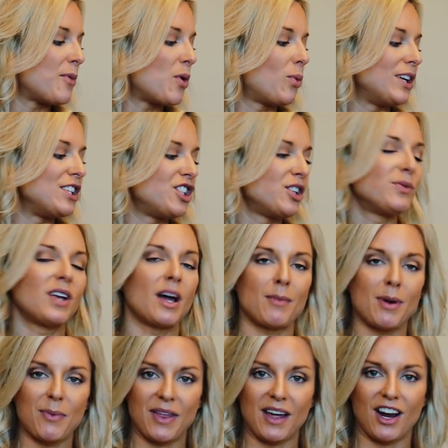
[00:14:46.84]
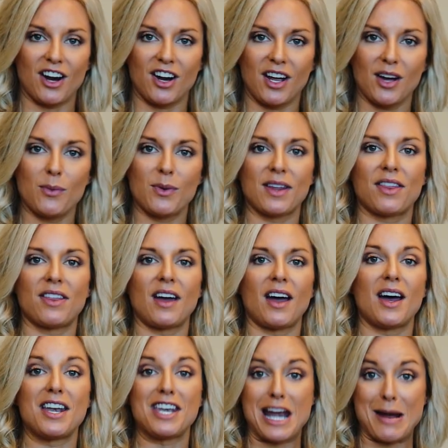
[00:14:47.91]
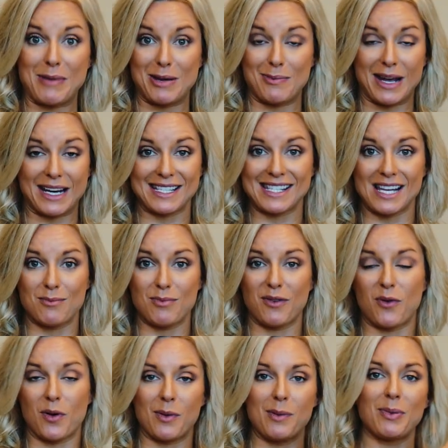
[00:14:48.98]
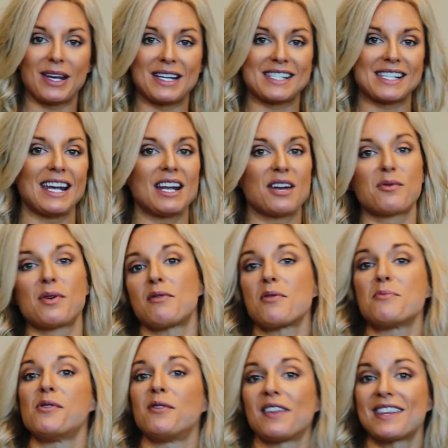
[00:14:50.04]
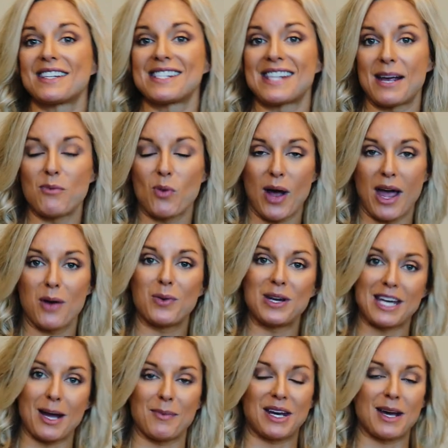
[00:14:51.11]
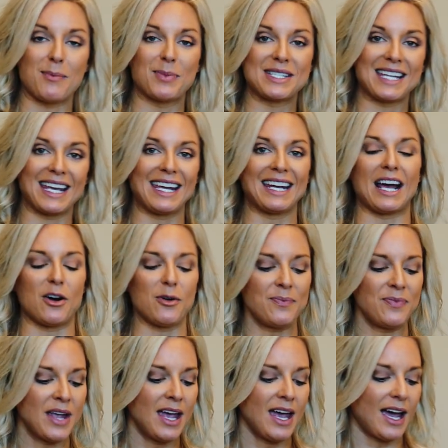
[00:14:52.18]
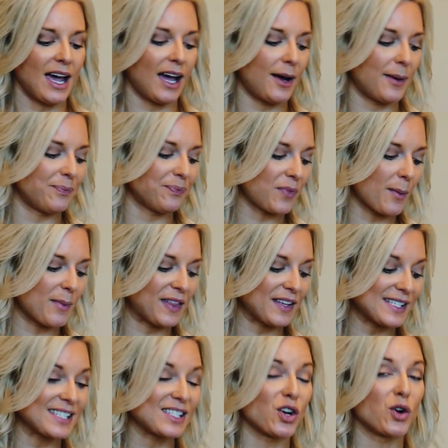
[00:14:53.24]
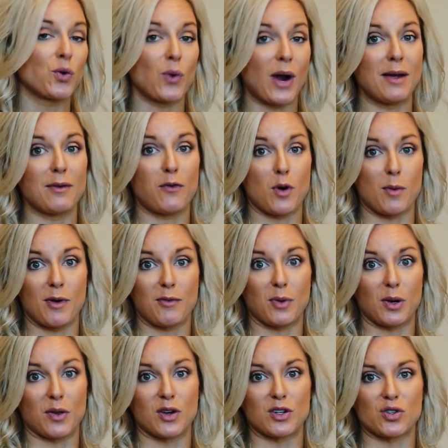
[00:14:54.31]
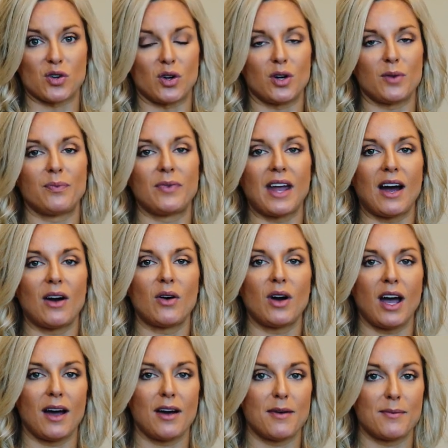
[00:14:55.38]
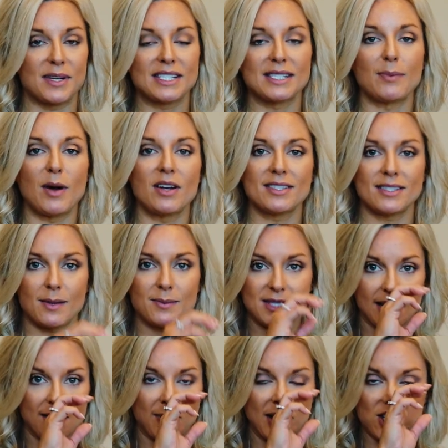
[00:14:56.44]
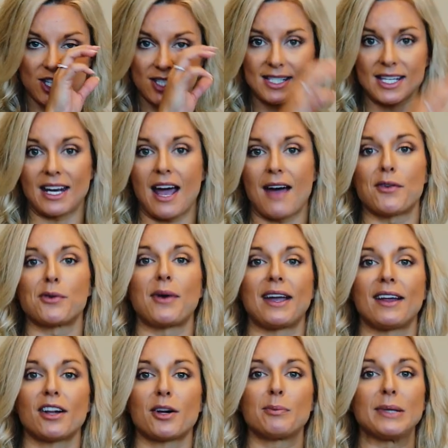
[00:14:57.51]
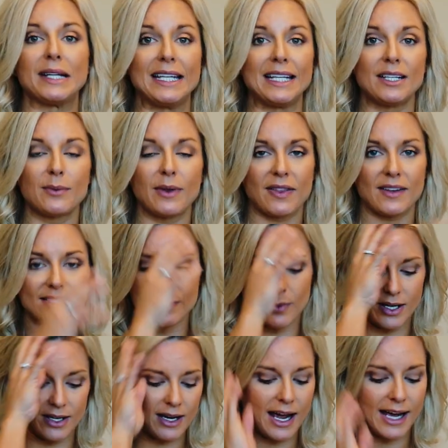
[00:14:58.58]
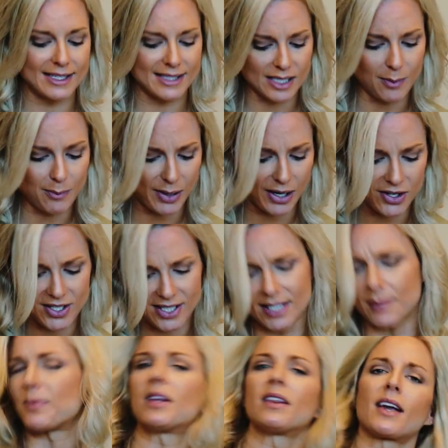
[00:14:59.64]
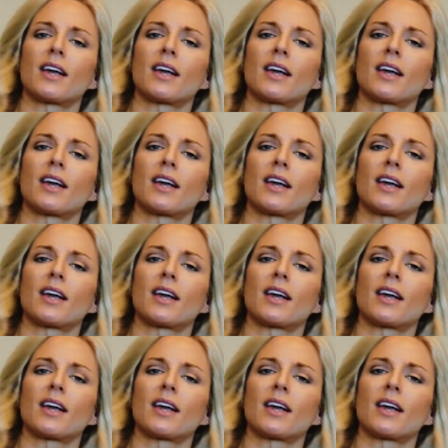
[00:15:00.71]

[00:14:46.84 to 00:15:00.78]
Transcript: We do numb up the area with numbing medicine before we place it, and we remove it the same way. We numb it up and take it out. But this is a great form of birth control. Now, a small subset of patients can have irregular bleeding with this one as compared to something